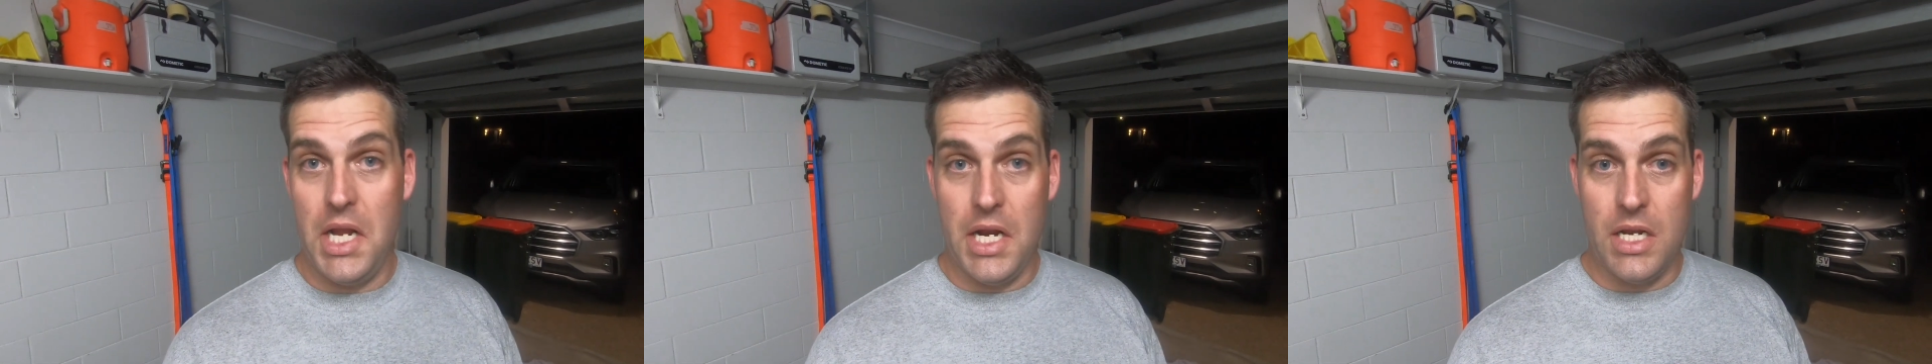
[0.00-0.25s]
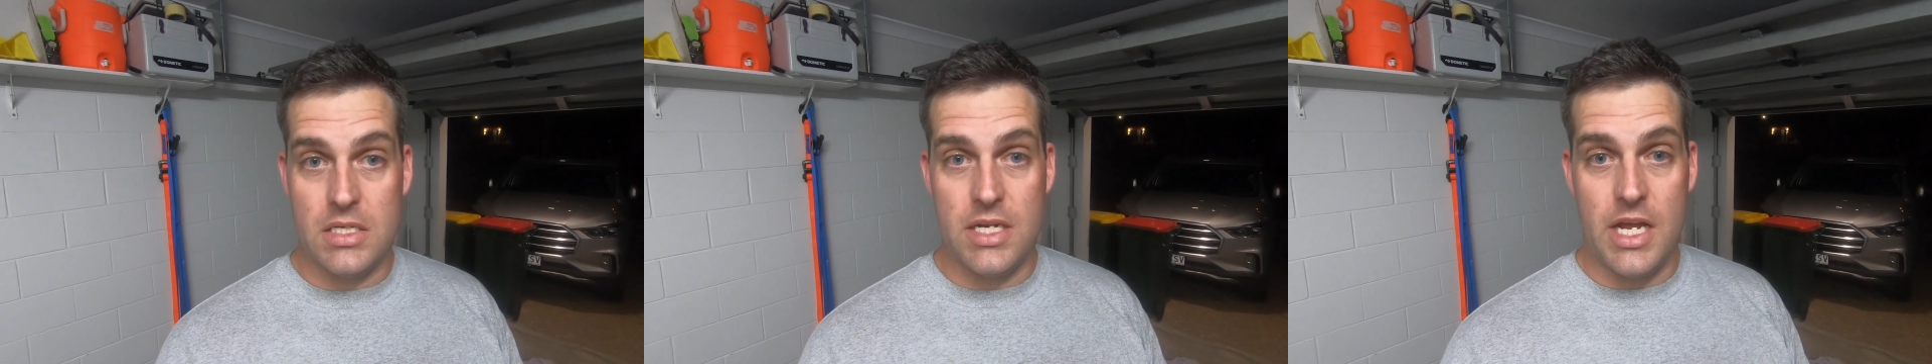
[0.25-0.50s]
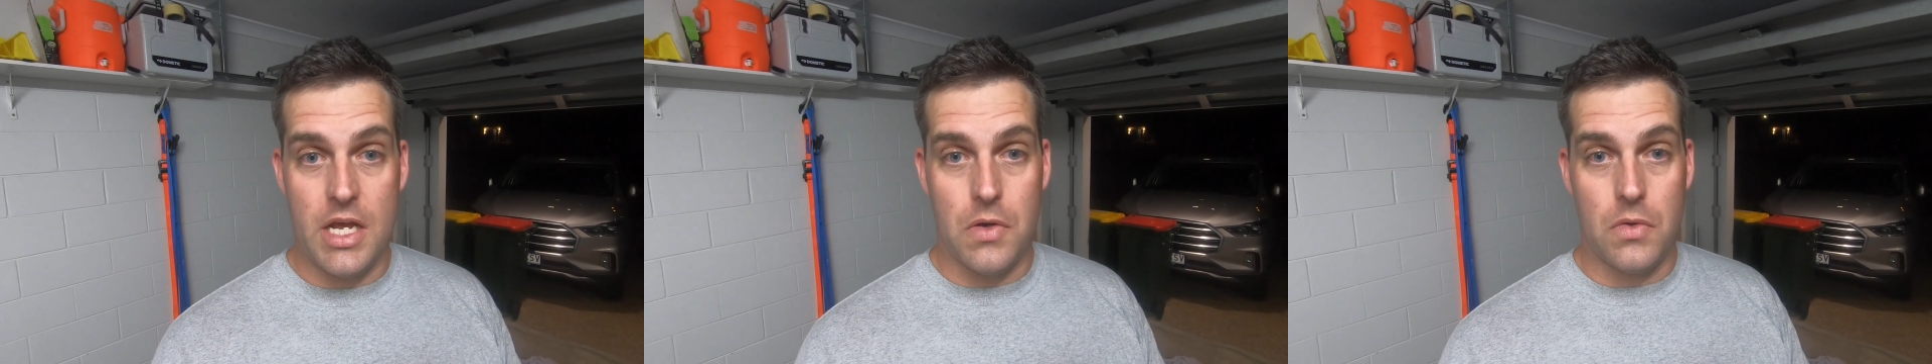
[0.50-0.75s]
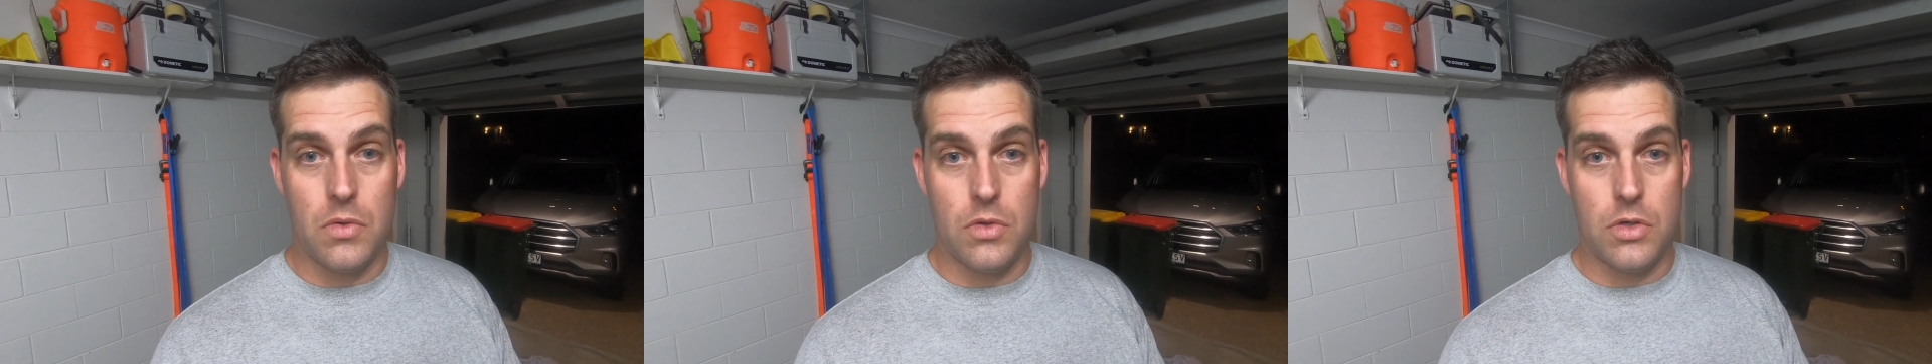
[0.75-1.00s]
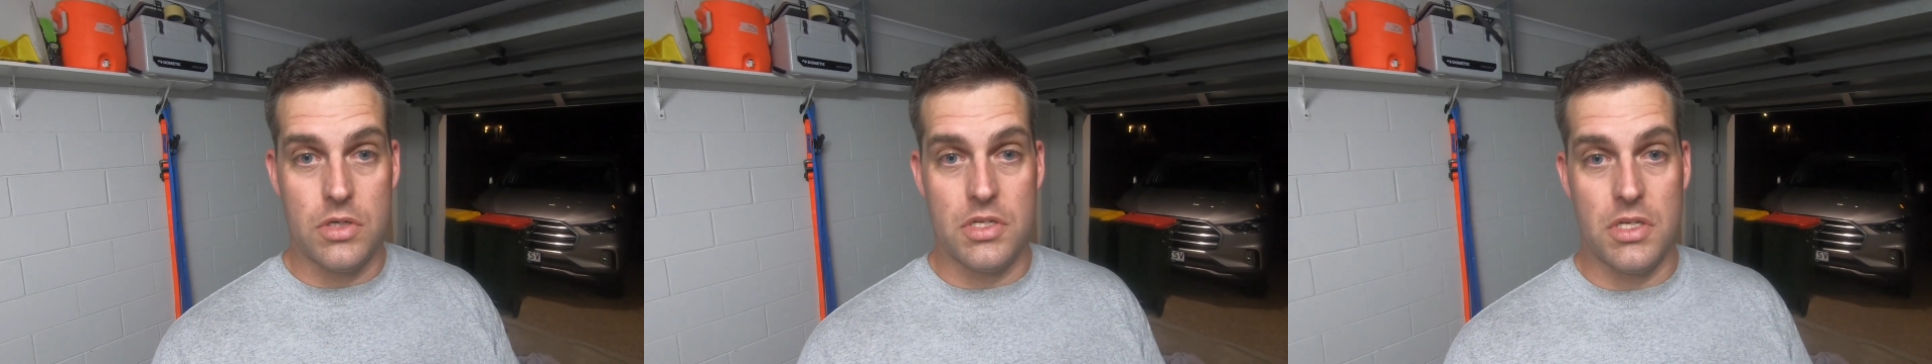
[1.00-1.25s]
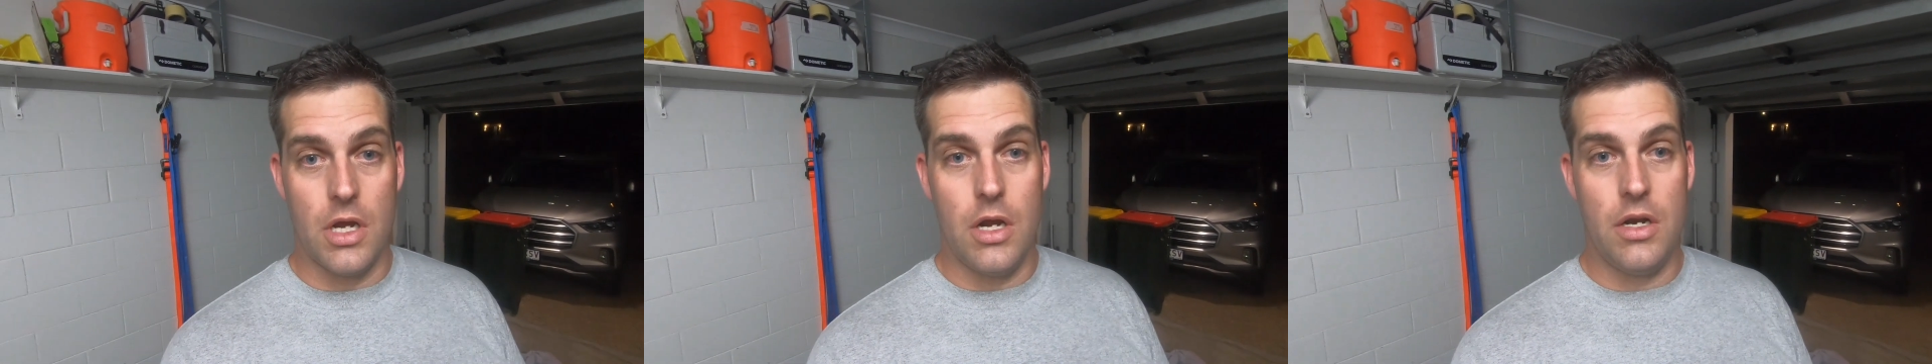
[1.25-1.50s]
It is now good to
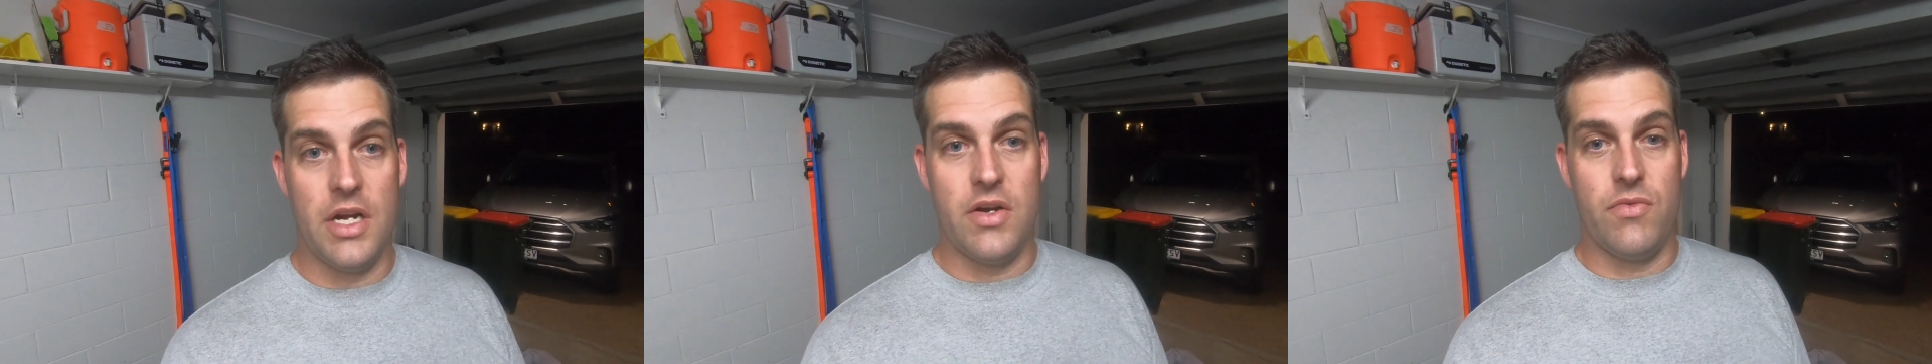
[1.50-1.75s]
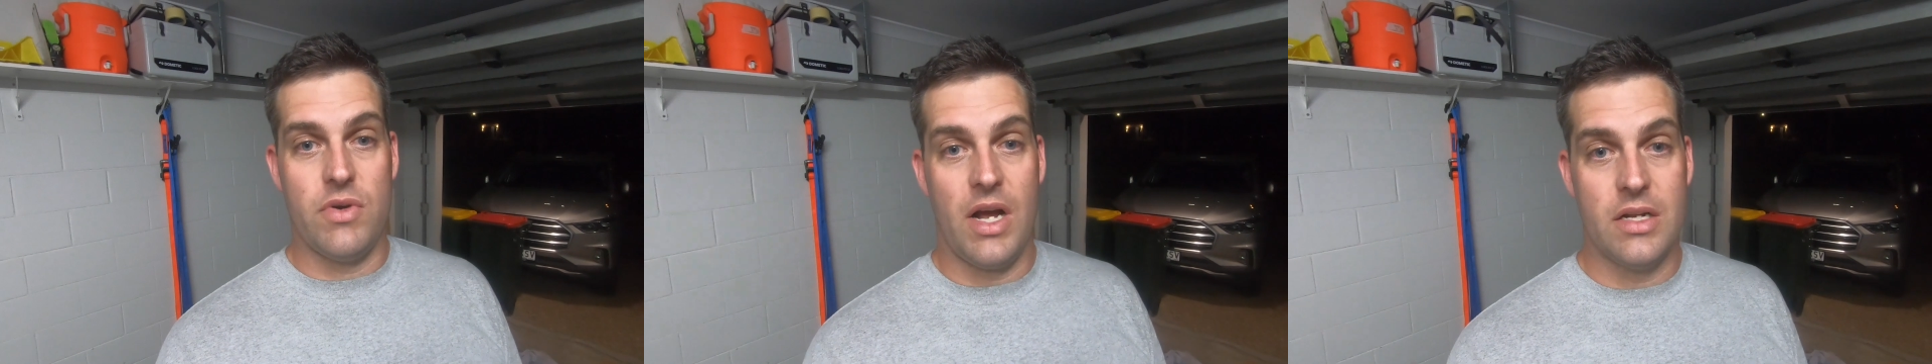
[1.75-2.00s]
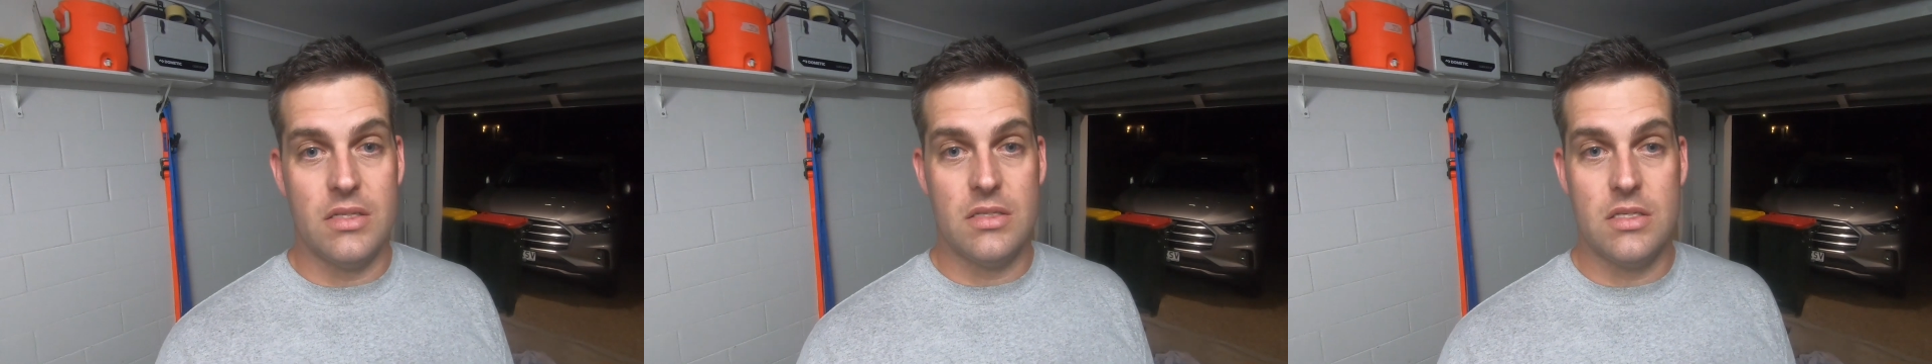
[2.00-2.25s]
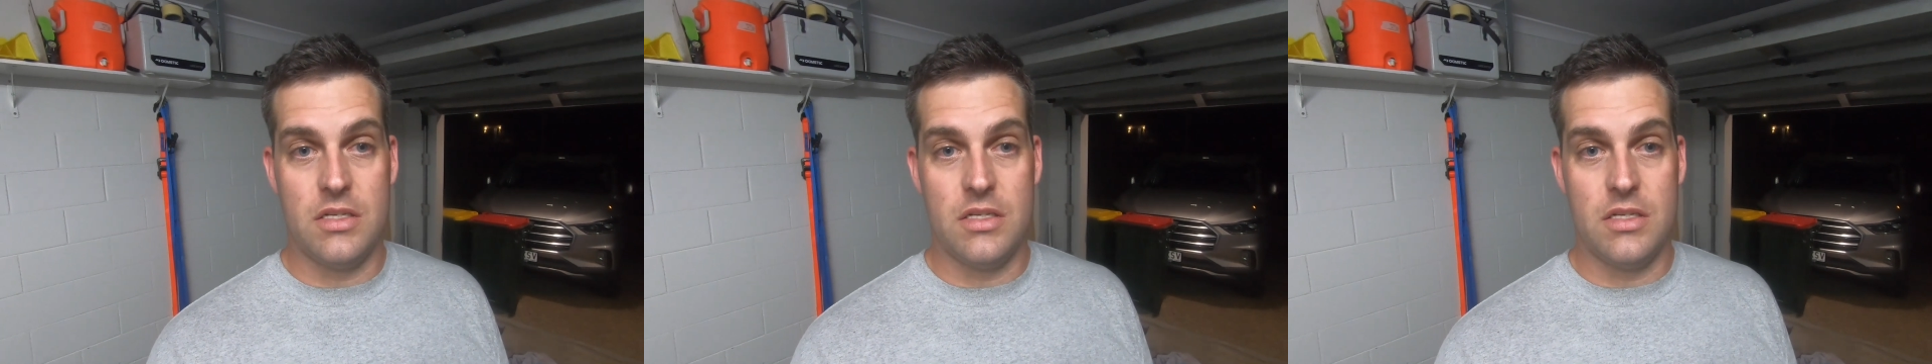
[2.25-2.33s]
go. It runs.